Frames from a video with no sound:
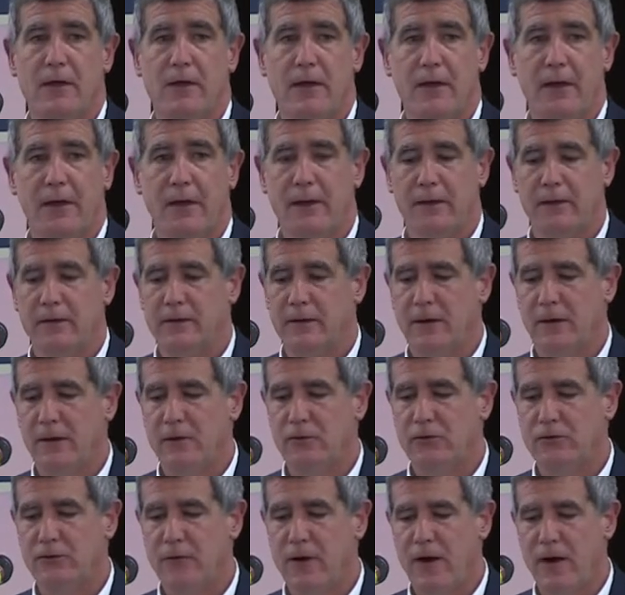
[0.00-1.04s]
and at
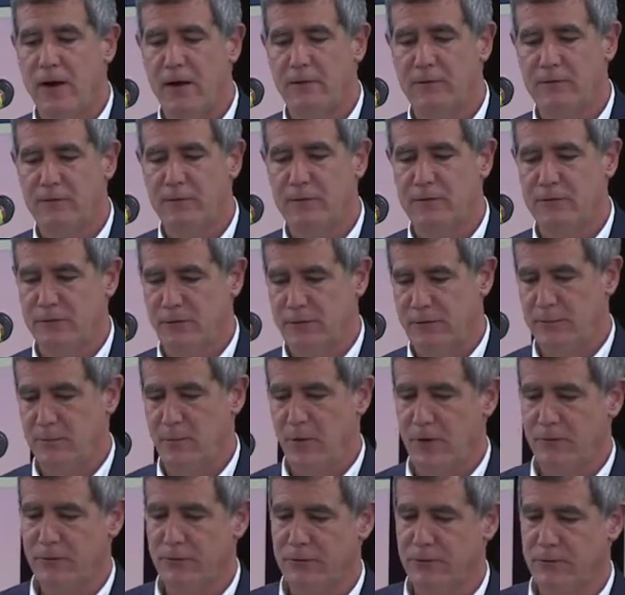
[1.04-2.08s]
age five, they sent him
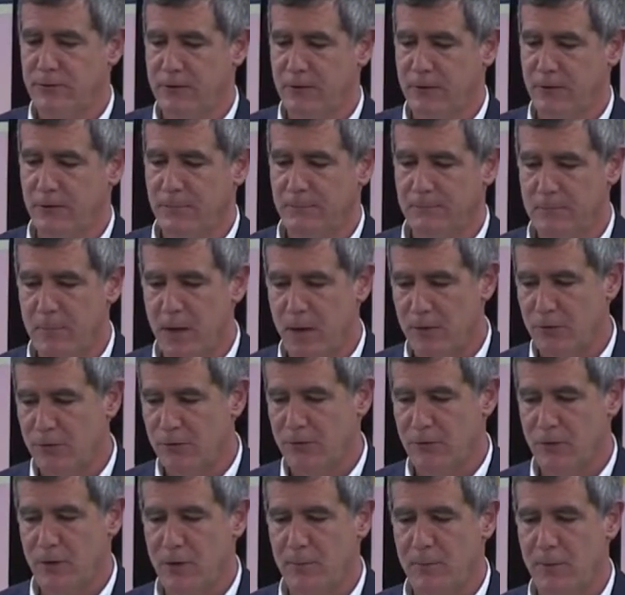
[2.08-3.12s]
off to the
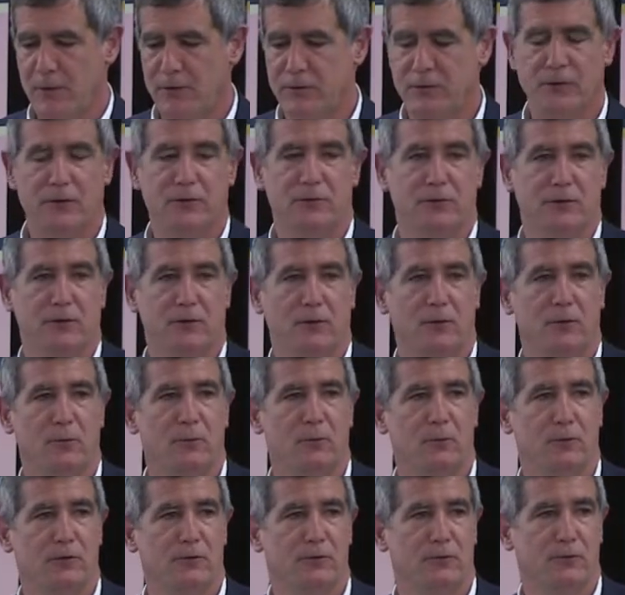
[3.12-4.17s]
monastery at Monte Cassino,
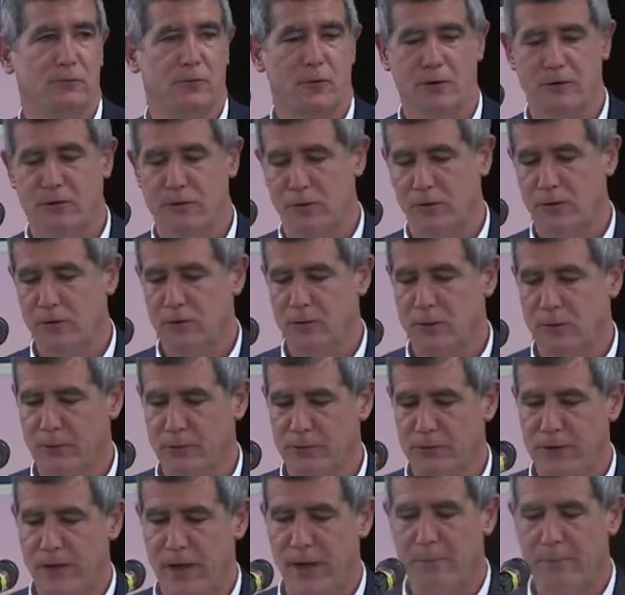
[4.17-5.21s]
which where his uncle was the